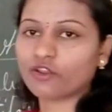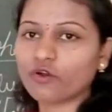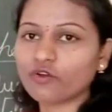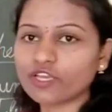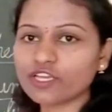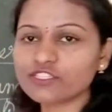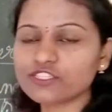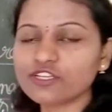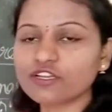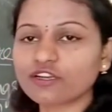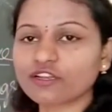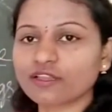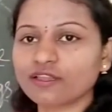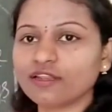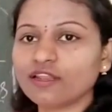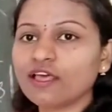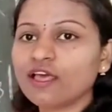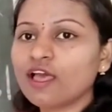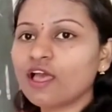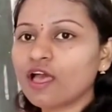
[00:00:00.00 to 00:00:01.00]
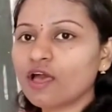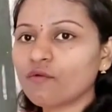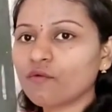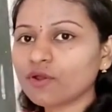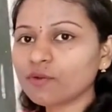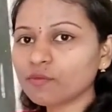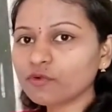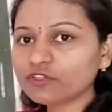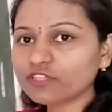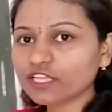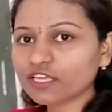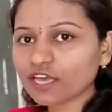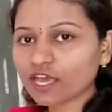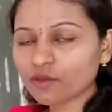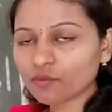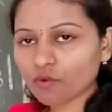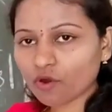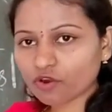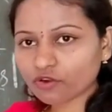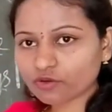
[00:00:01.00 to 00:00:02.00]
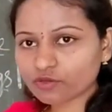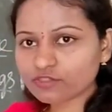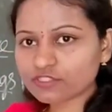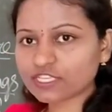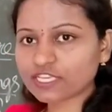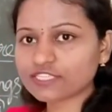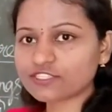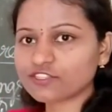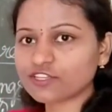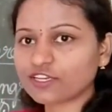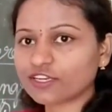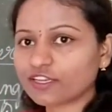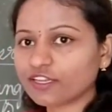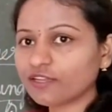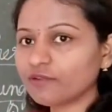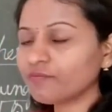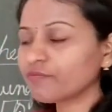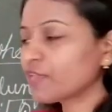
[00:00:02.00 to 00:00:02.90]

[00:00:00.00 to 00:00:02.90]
Okay children, one more thing I want to say children,